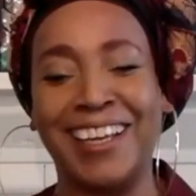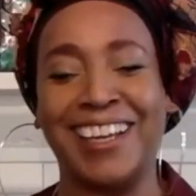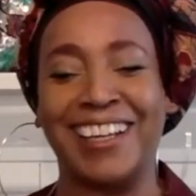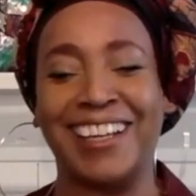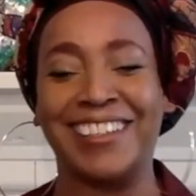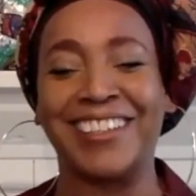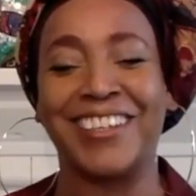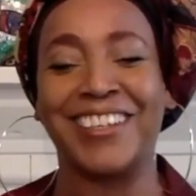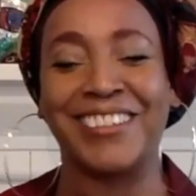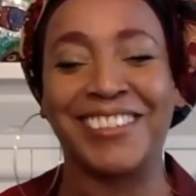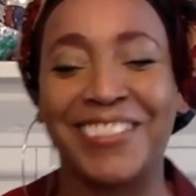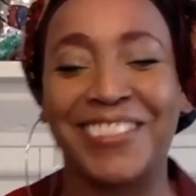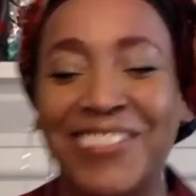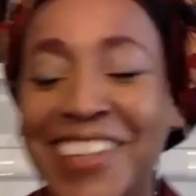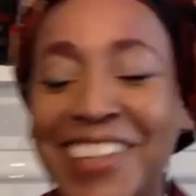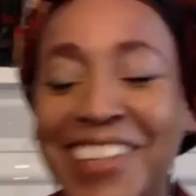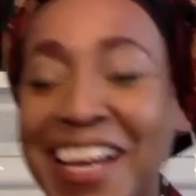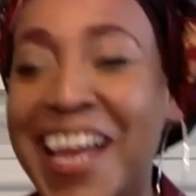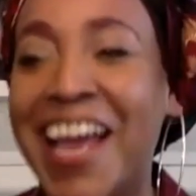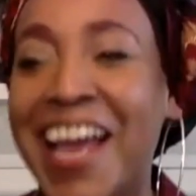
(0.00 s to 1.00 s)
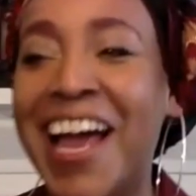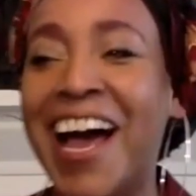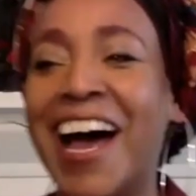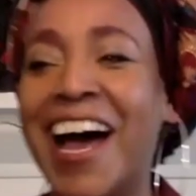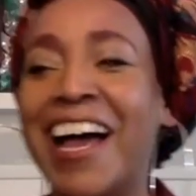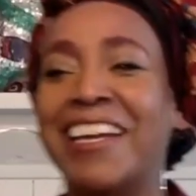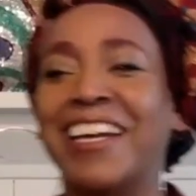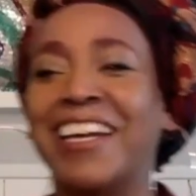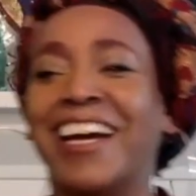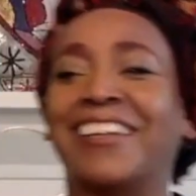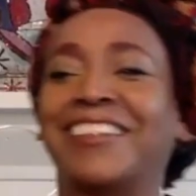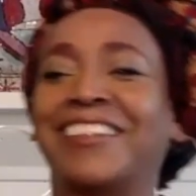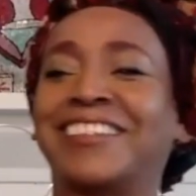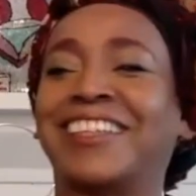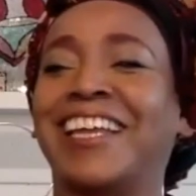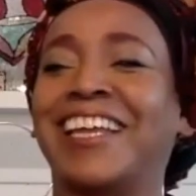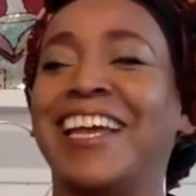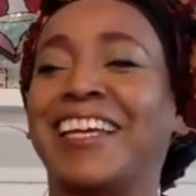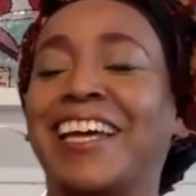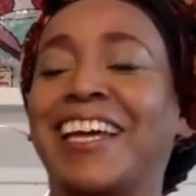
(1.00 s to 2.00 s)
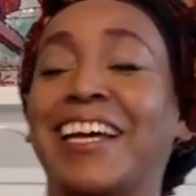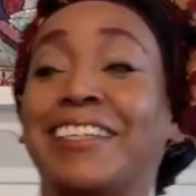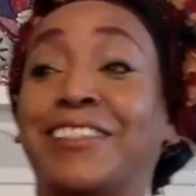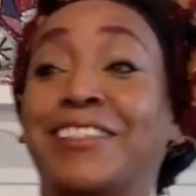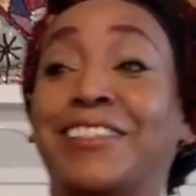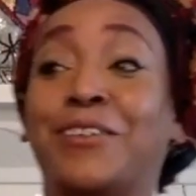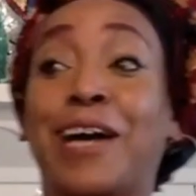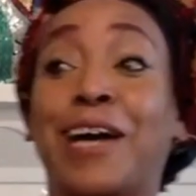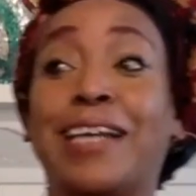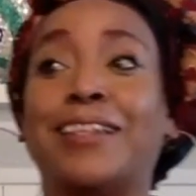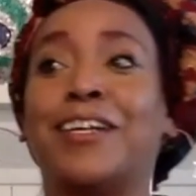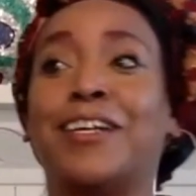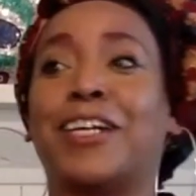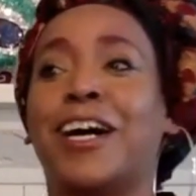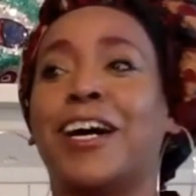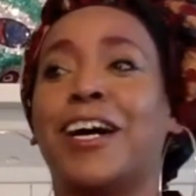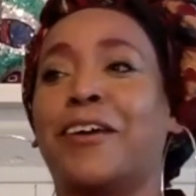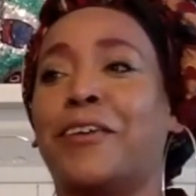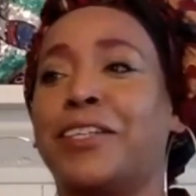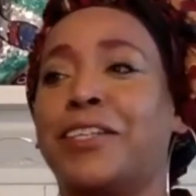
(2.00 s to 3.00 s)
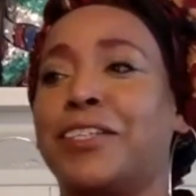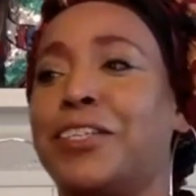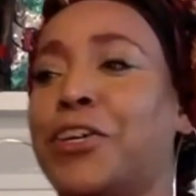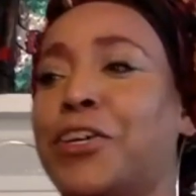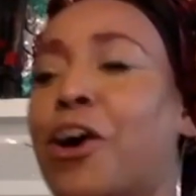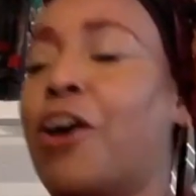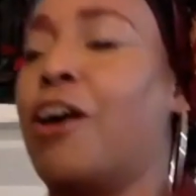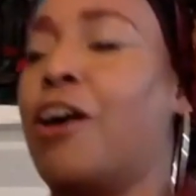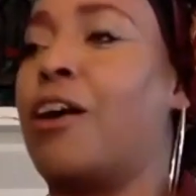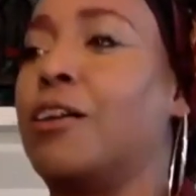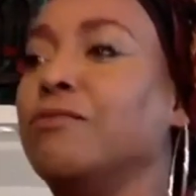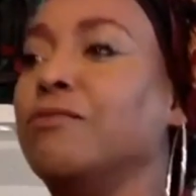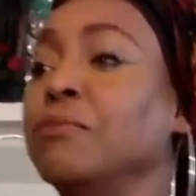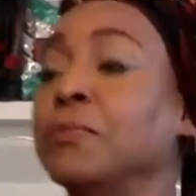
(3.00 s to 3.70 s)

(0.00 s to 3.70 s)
I told them, I was like, do I look hungry to y'all?